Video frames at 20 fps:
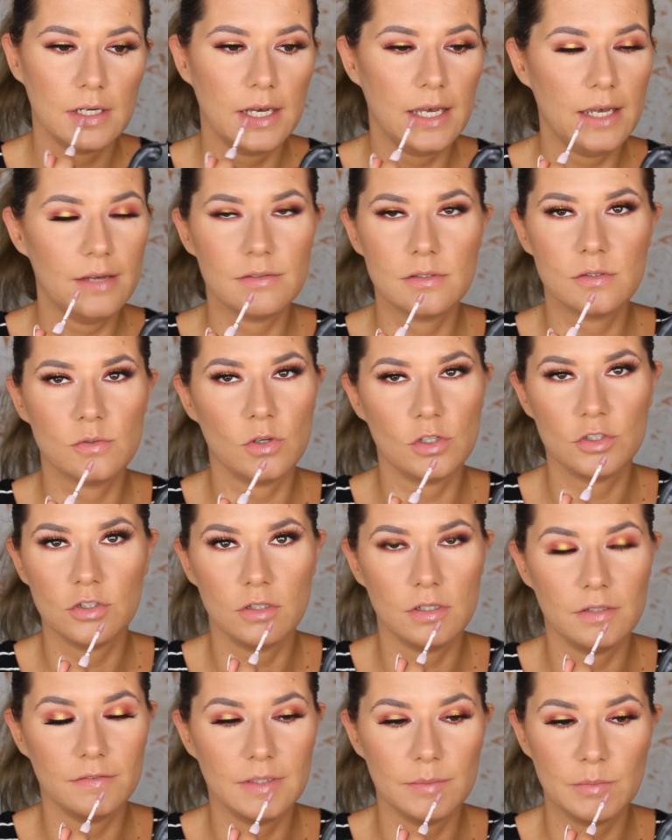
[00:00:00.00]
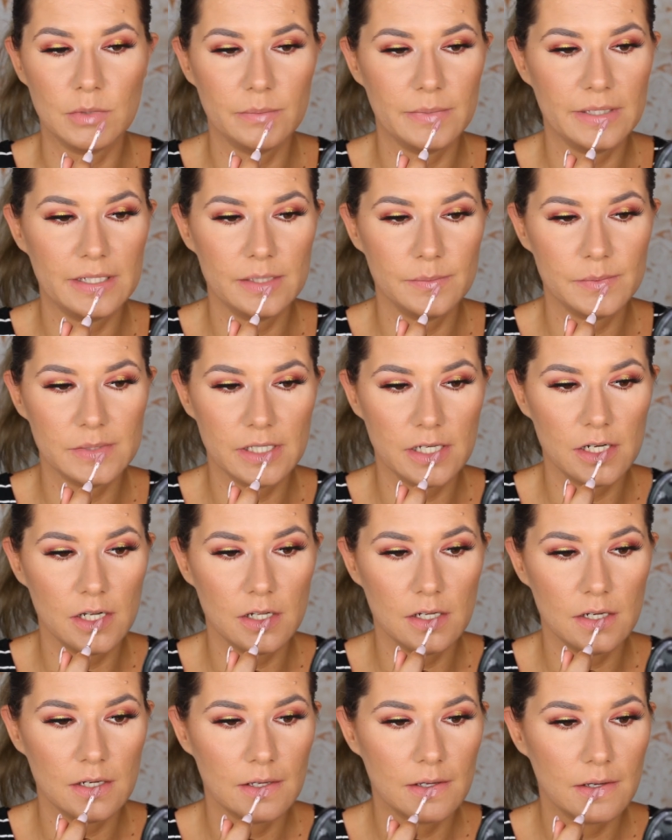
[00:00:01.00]
I haven't swatched all of them on my lips at
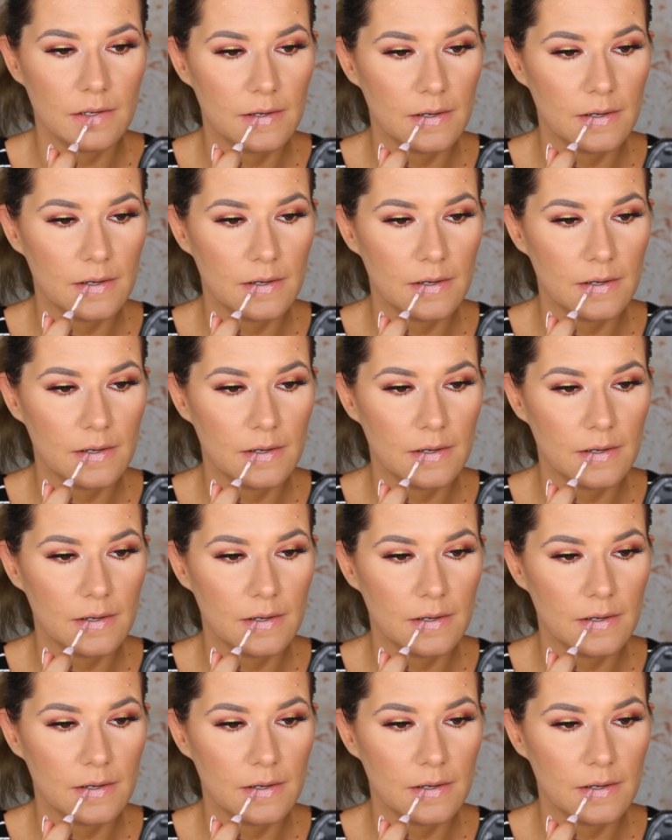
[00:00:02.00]
all.